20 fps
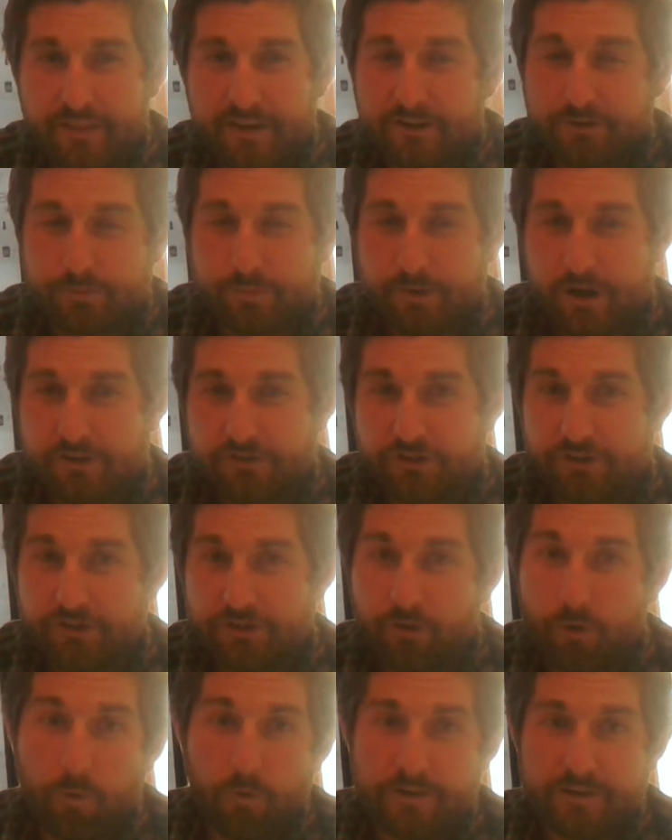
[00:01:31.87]
an expression
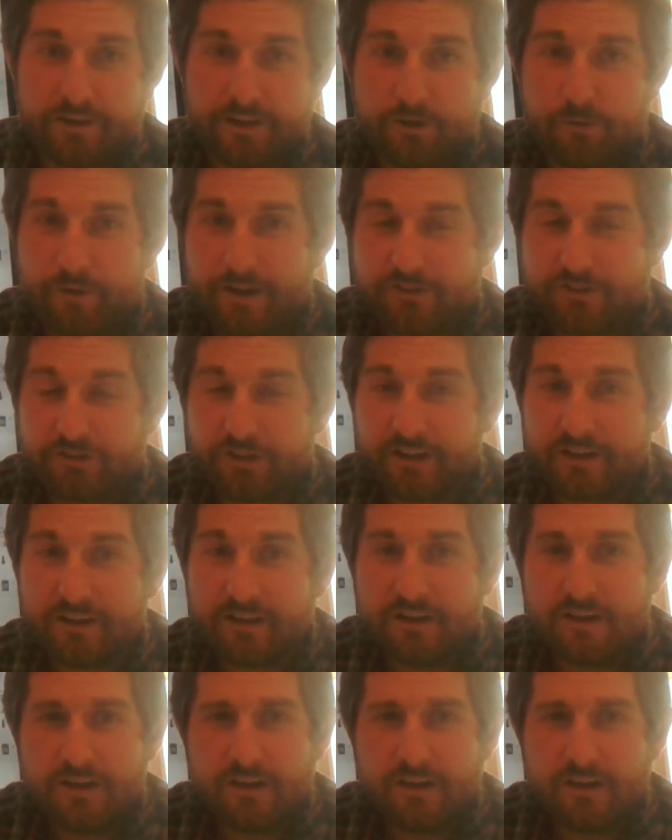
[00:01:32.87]
or an equation,